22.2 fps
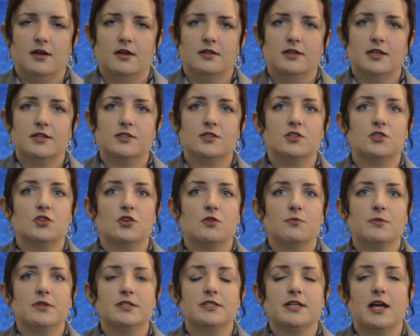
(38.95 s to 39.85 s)
This
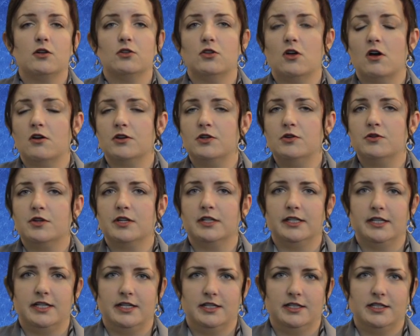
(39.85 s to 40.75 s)
determines how long you
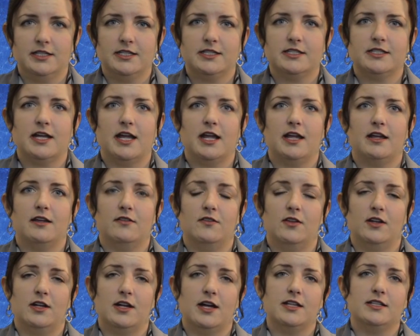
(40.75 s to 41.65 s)
can legally stay in
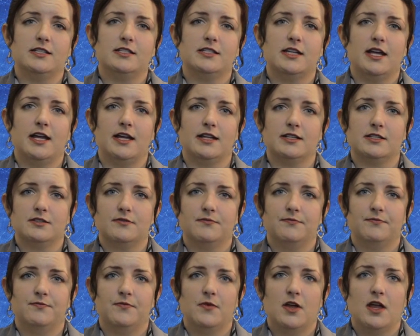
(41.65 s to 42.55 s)
the United States.
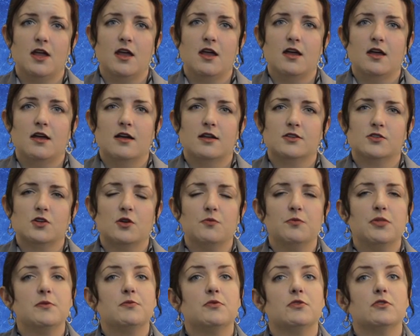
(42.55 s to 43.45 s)

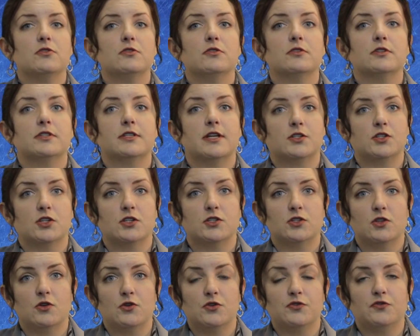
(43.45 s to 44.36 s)
Certain people, such
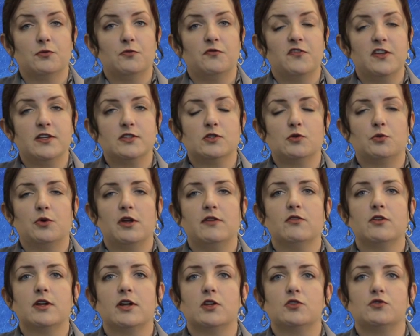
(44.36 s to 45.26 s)
as those from visa
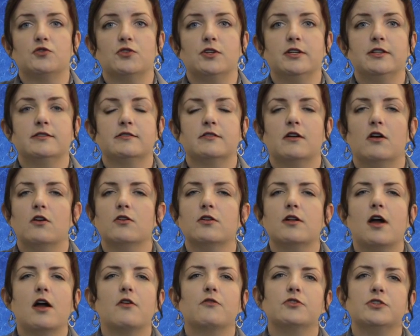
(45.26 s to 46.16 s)
waiver countries, are
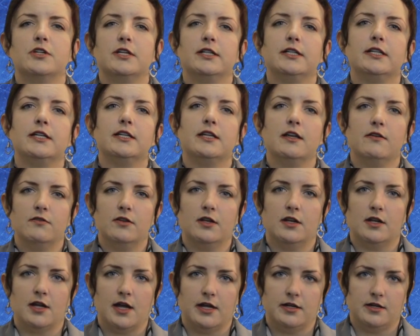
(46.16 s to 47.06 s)
not routinely given
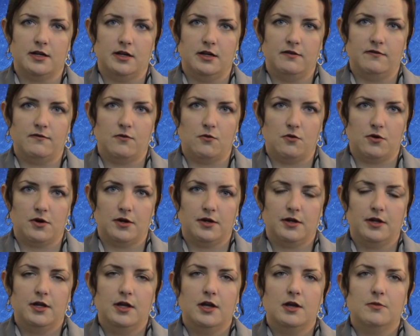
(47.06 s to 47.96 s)
an I-94,
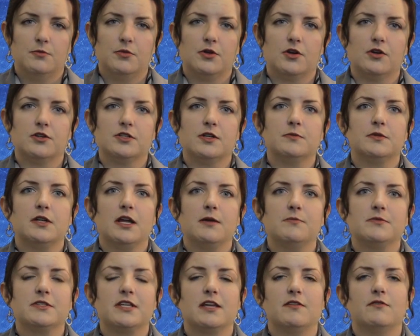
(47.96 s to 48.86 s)
but are
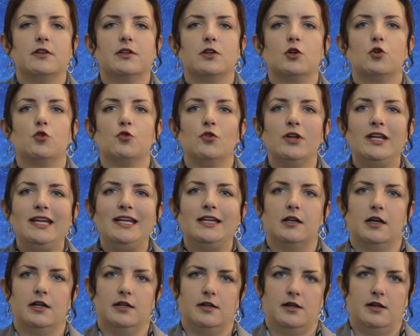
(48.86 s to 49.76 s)
sometimes given
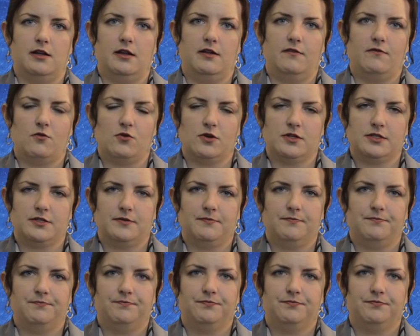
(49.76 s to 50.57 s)
green I-94s.